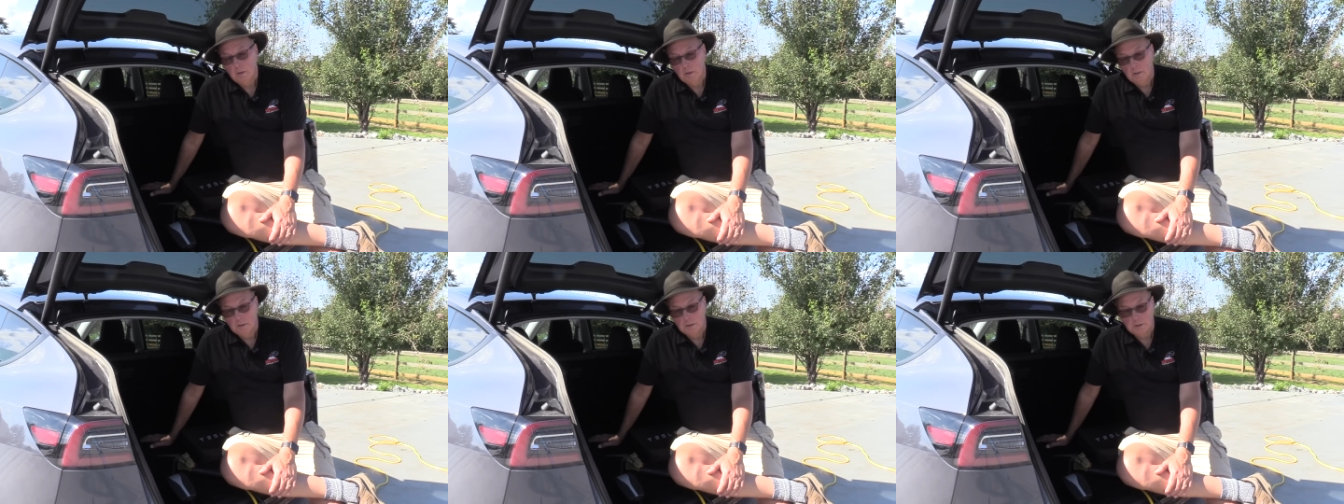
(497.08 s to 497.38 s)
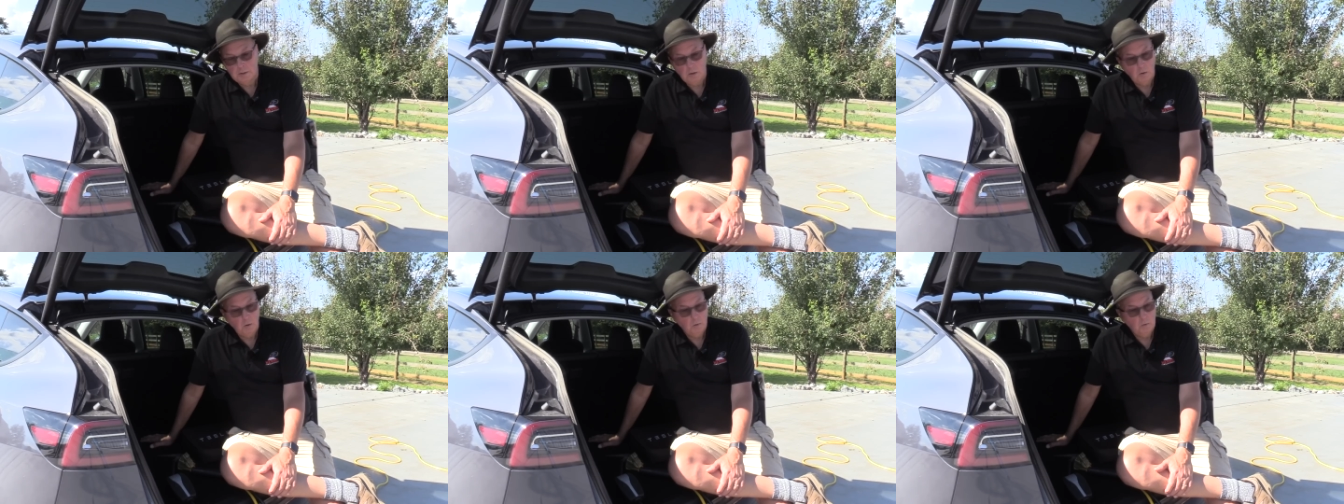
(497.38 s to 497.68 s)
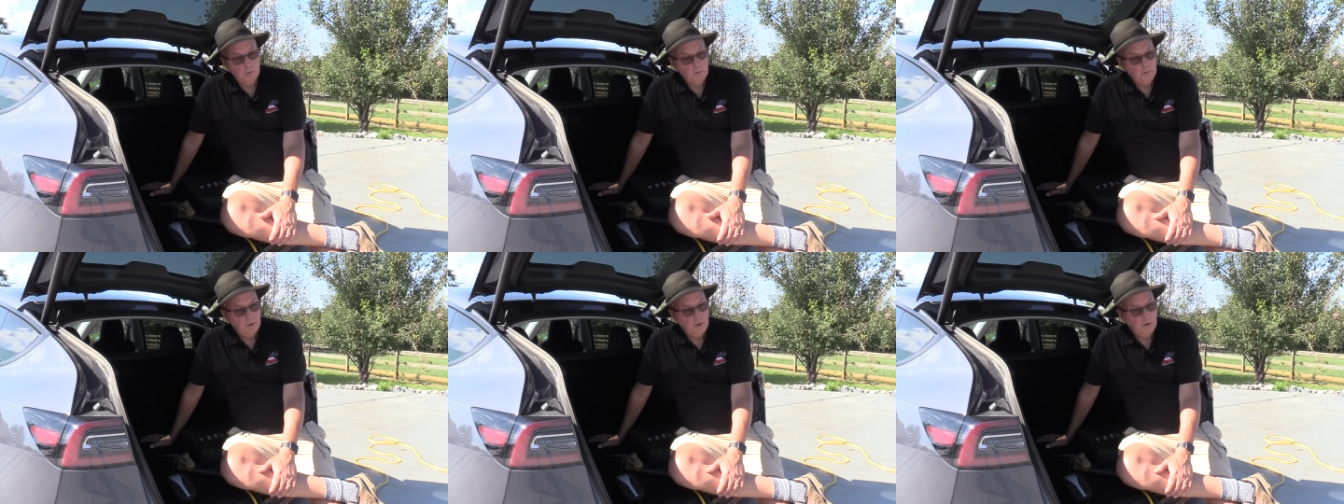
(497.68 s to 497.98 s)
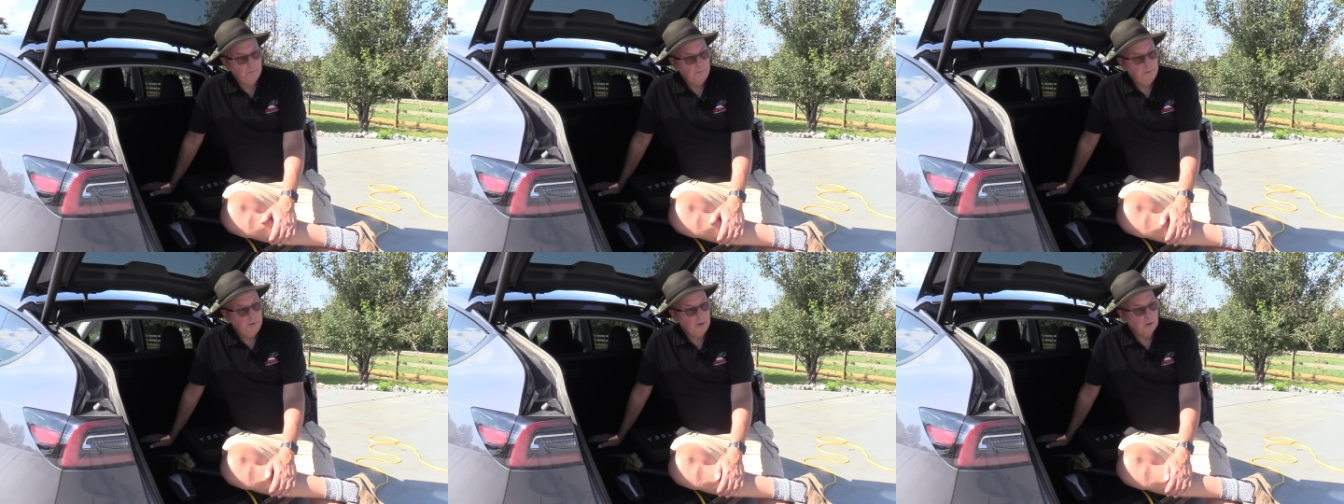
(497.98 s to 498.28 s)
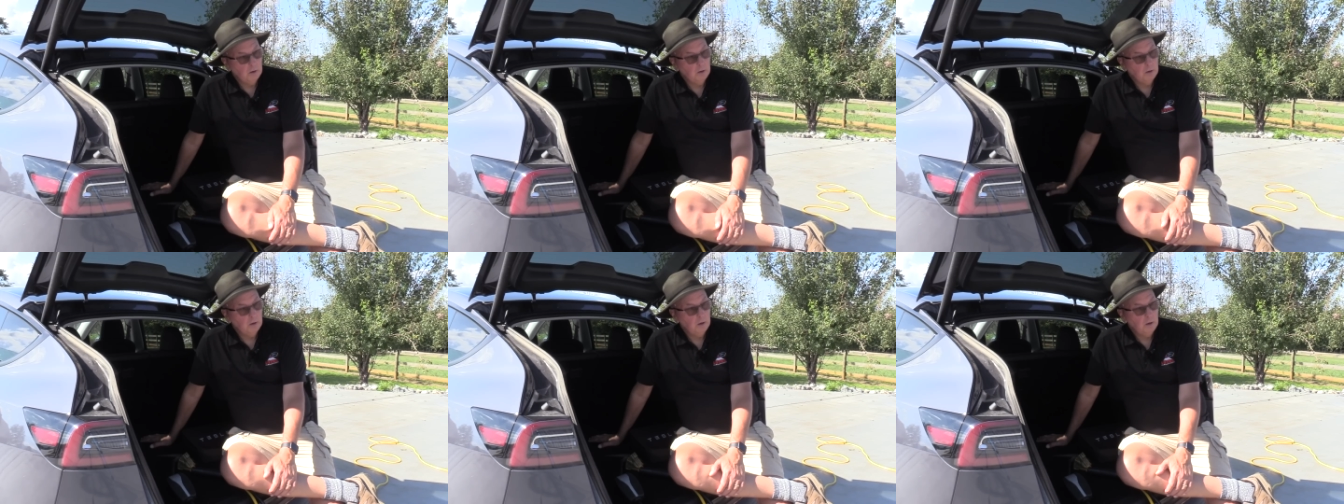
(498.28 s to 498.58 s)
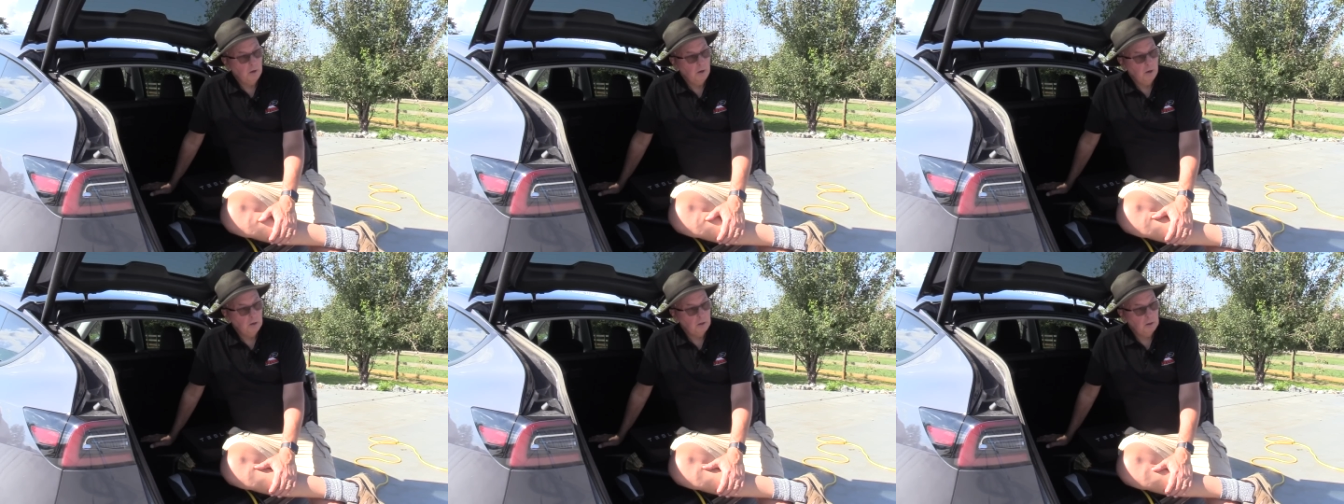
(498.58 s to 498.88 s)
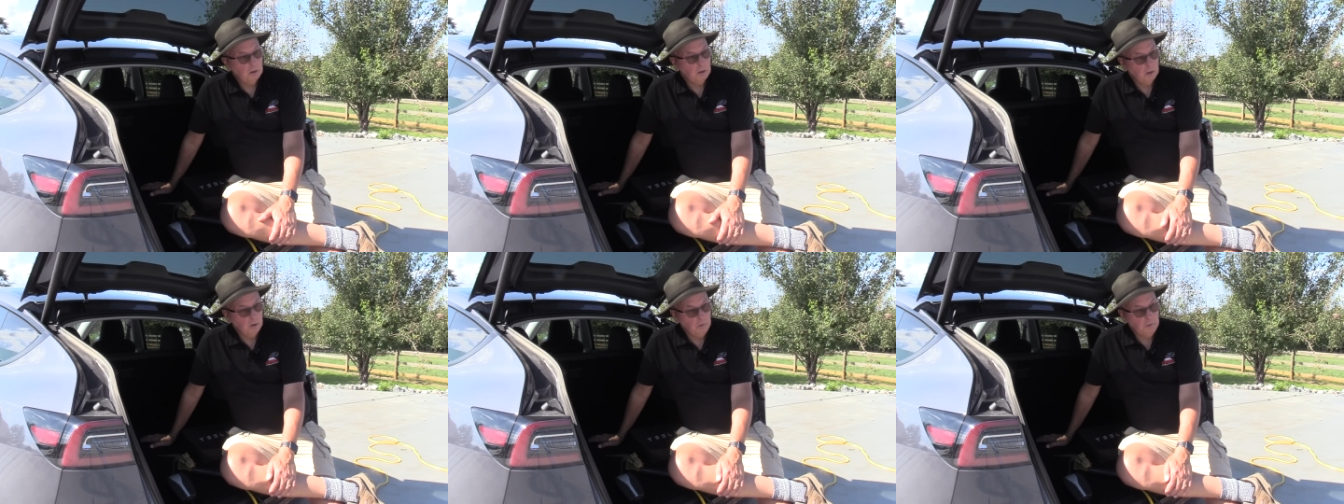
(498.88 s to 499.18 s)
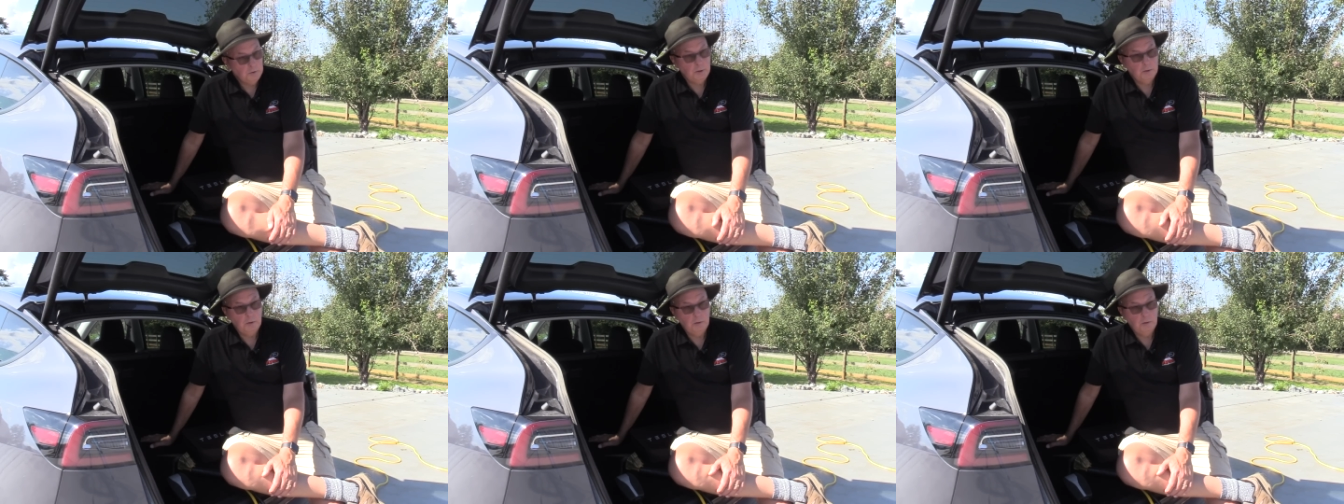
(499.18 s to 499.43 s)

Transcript: So if you're close